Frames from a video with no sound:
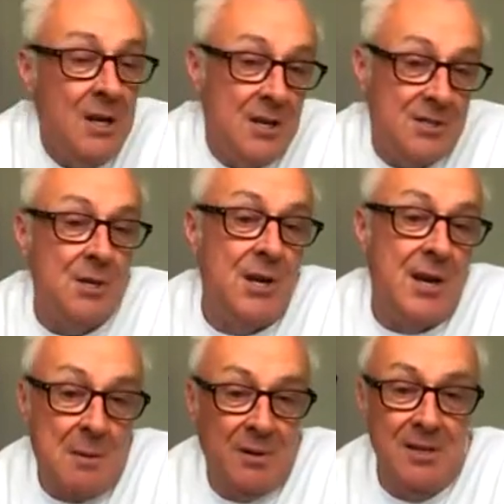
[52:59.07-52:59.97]
So you can
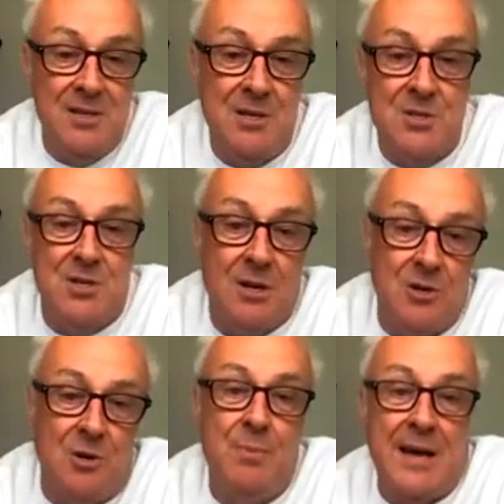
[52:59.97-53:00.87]
happily do Stardot
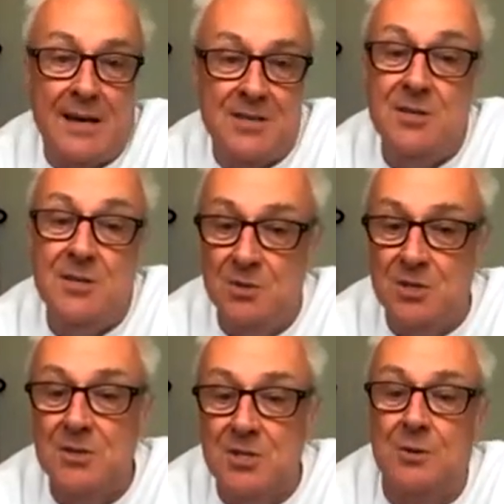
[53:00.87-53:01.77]
COMPACT
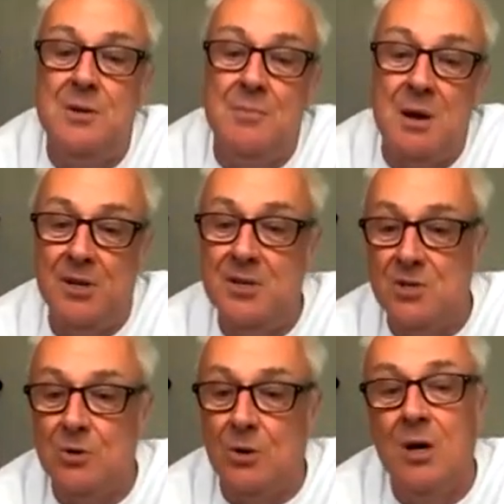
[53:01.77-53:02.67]
using the screen memory as
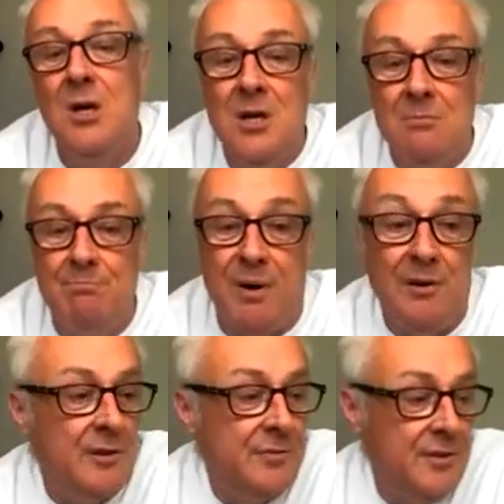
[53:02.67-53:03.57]
your
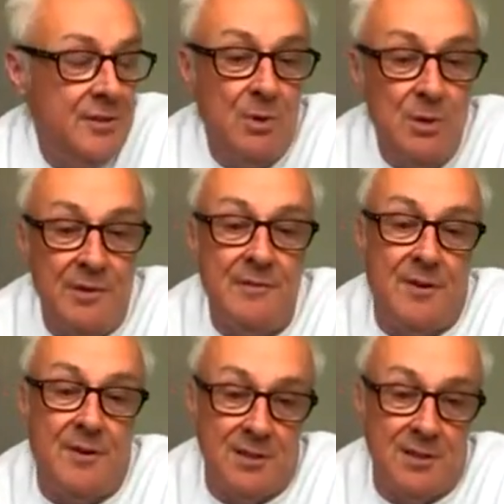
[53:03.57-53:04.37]
buffer for moving files